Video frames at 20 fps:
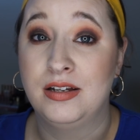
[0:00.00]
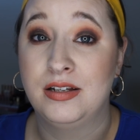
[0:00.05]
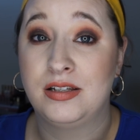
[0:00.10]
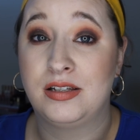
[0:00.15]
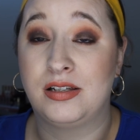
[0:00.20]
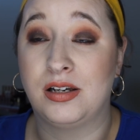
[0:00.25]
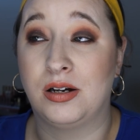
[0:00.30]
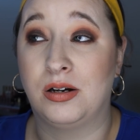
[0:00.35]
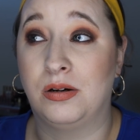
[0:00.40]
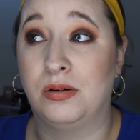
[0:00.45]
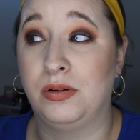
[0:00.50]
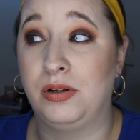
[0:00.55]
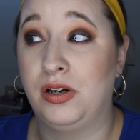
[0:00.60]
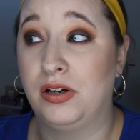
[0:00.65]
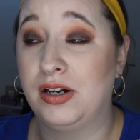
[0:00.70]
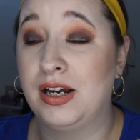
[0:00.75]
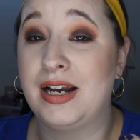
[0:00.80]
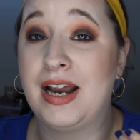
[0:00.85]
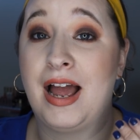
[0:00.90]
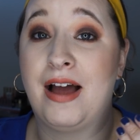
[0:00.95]
So
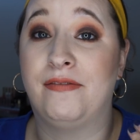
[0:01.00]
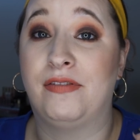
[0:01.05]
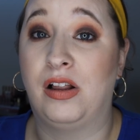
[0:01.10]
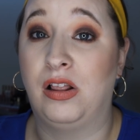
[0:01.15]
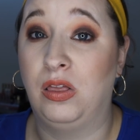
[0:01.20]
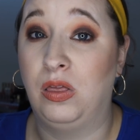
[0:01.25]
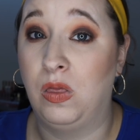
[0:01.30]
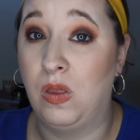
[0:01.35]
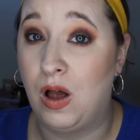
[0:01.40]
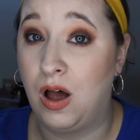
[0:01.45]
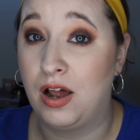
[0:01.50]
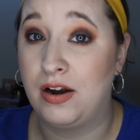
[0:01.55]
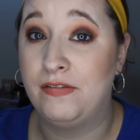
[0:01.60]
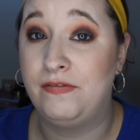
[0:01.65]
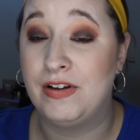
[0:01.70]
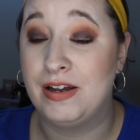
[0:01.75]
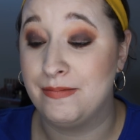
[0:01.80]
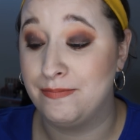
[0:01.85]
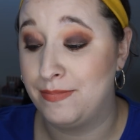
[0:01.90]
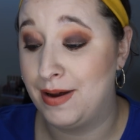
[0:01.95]
you're gonna have a lot
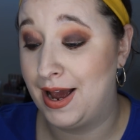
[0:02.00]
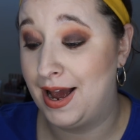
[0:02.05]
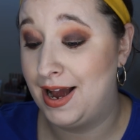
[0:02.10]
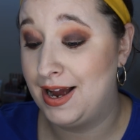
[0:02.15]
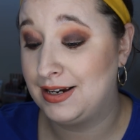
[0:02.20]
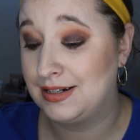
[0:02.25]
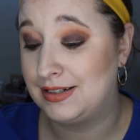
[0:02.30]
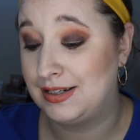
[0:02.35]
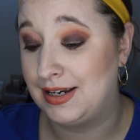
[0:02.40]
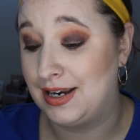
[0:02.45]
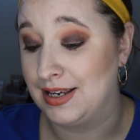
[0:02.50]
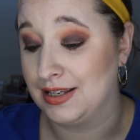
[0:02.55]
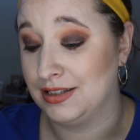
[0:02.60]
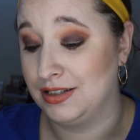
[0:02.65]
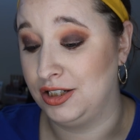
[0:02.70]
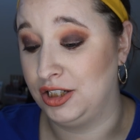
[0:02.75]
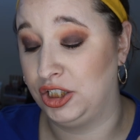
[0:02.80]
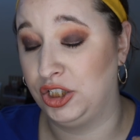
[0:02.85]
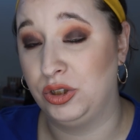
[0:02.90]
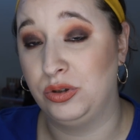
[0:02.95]
of impact
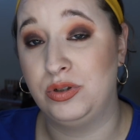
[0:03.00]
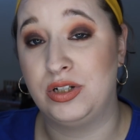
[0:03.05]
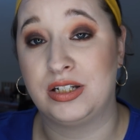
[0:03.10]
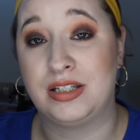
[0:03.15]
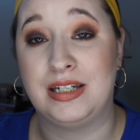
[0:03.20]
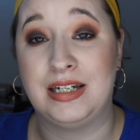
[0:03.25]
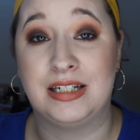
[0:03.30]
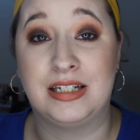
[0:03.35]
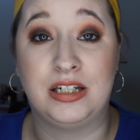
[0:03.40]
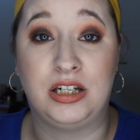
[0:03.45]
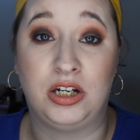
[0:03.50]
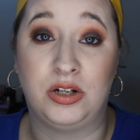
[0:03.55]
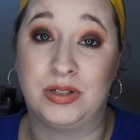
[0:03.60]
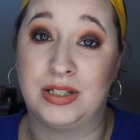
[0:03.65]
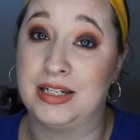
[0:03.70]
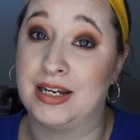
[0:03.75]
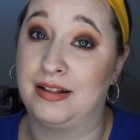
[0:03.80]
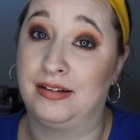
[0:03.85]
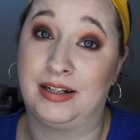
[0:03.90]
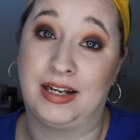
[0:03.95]
and you just need to
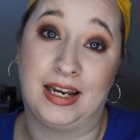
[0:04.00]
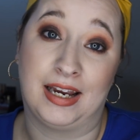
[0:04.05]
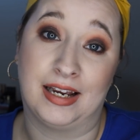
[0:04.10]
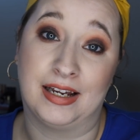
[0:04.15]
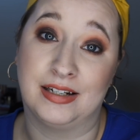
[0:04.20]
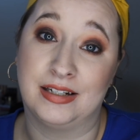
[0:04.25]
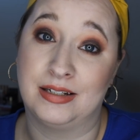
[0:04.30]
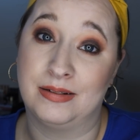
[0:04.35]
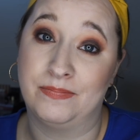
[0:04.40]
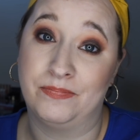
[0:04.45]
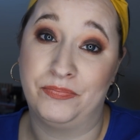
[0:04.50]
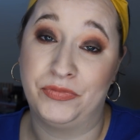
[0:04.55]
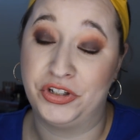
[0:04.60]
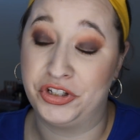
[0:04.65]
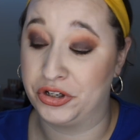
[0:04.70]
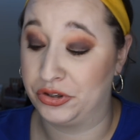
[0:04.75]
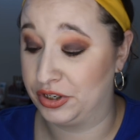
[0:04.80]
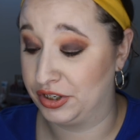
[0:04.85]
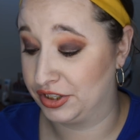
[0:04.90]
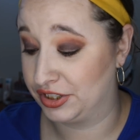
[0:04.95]
use a delicate hand.
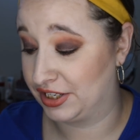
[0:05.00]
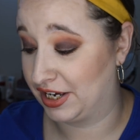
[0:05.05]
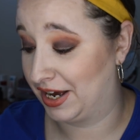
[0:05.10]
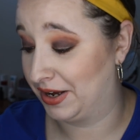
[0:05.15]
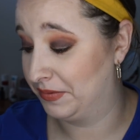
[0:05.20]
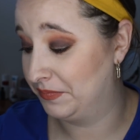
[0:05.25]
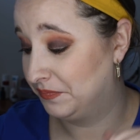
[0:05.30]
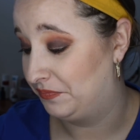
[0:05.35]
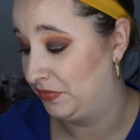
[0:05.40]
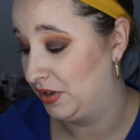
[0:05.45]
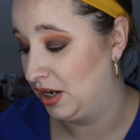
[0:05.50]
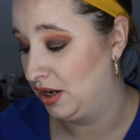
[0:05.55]
So there's that.